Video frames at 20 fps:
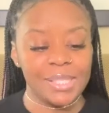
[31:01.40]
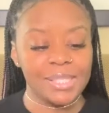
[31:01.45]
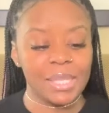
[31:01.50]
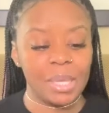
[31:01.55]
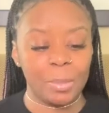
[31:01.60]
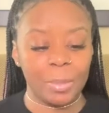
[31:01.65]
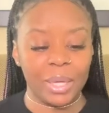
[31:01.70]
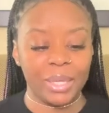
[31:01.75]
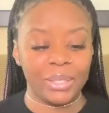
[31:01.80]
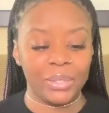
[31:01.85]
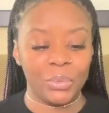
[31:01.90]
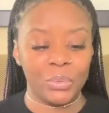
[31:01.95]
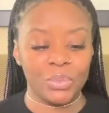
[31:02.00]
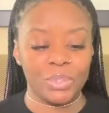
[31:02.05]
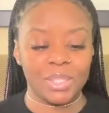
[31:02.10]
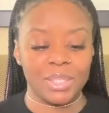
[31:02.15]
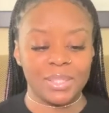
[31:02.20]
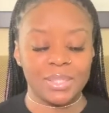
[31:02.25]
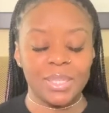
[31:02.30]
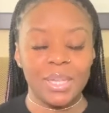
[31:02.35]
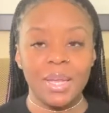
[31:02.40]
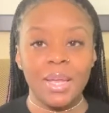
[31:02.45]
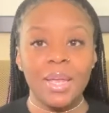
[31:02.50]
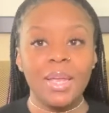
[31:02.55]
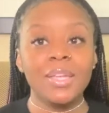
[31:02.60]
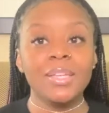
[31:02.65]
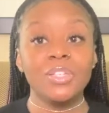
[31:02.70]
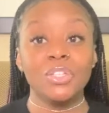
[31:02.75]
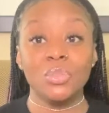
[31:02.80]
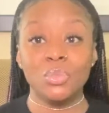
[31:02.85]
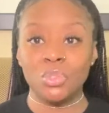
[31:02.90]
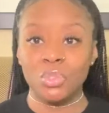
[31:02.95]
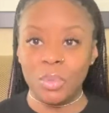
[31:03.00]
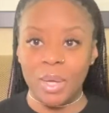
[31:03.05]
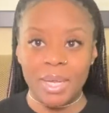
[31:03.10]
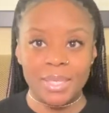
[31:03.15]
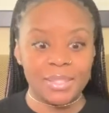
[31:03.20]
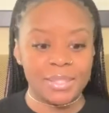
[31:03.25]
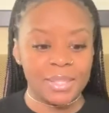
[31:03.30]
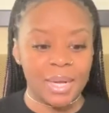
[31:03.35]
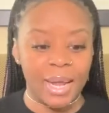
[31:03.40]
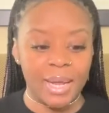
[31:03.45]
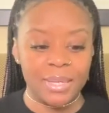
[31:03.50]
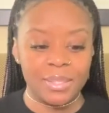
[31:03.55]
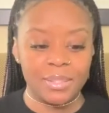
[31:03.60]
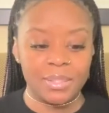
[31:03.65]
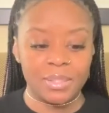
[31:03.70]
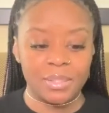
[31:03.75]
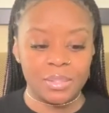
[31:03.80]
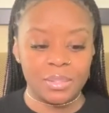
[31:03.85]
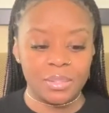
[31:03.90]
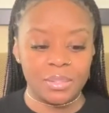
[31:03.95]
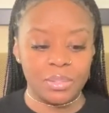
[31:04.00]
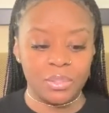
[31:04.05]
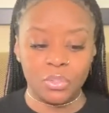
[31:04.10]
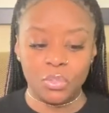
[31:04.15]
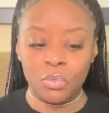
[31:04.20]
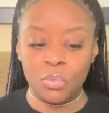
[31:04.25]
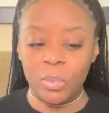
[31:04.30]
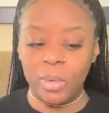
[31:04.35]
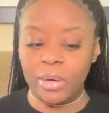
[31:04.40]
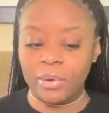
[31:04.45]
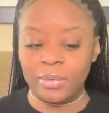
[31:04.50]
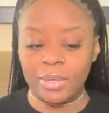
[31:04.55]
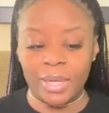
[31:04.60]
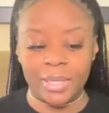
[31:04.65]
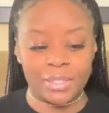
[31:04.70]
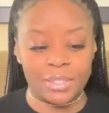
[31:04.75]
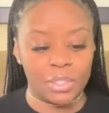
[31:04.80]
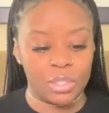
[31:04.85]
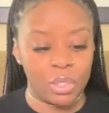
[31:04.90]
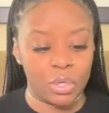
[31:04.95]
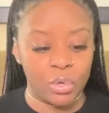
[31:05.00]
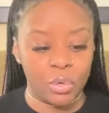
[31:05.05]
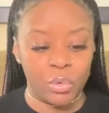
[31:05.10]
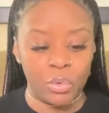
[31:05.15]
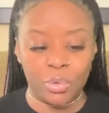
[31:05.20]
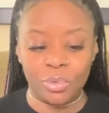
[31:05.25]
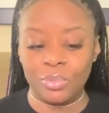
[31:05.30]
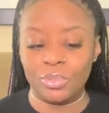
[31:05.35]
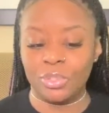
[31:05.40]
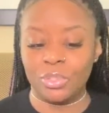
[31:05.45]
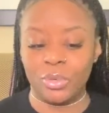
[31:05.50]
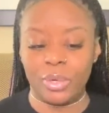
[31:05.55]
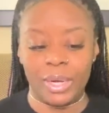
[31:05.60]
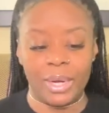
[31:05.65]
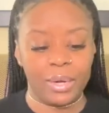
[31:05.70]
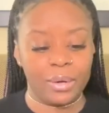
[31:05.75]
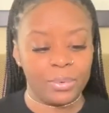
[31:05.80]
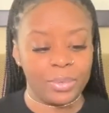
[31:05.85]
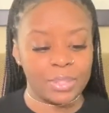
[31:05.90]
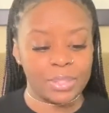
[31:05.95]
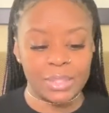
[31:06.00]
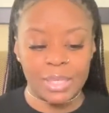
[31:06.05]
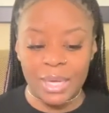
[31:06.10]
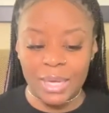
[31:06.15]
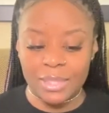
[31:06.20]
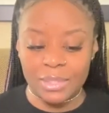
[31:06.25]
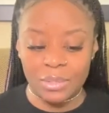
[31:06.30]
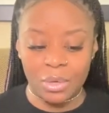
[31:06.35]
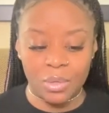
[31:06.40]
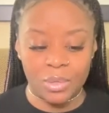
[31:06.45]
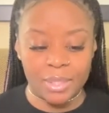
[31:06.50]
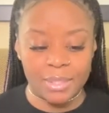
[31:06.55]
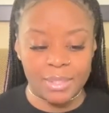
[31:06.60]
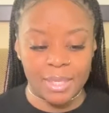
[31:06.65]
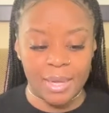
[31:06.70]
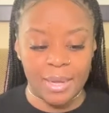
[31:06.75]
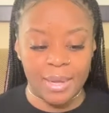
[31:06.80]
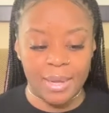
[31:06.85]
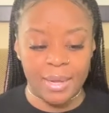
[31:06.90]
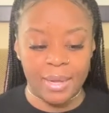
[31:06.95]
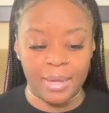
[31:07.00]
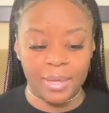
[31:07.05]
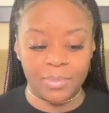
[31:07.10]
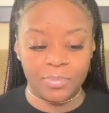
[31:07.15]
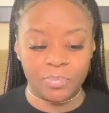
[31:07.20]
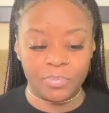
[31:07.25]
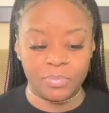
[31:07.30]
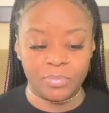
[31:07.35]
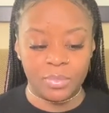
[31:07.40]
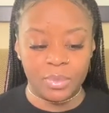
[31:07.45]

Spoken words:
somebody who just, you dress nice, you wear nice clothes, your hair is nice all the time,